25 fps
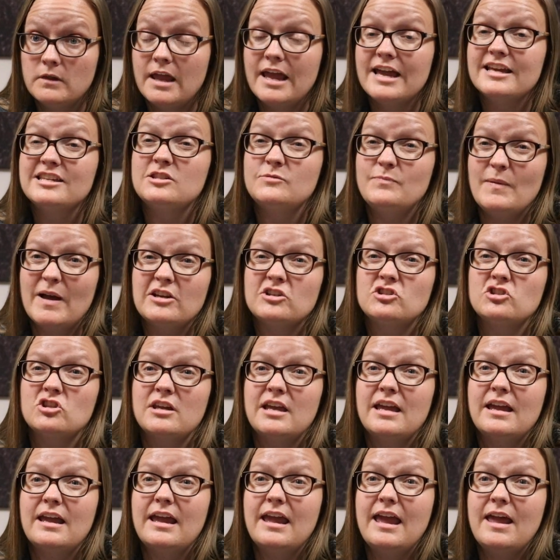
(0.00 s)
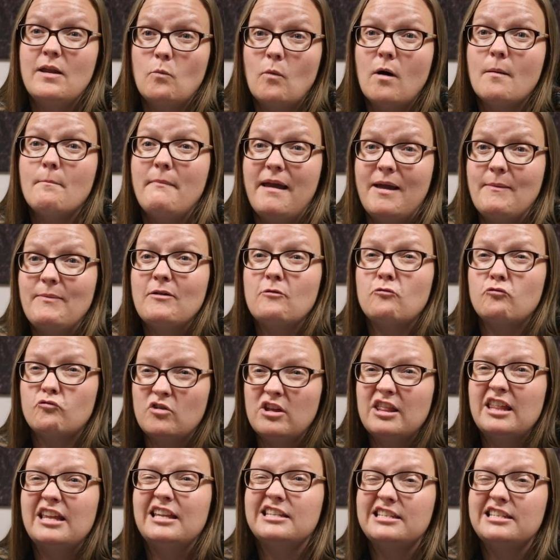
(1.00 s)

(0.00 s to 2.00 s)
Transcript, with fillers: especially in what may be really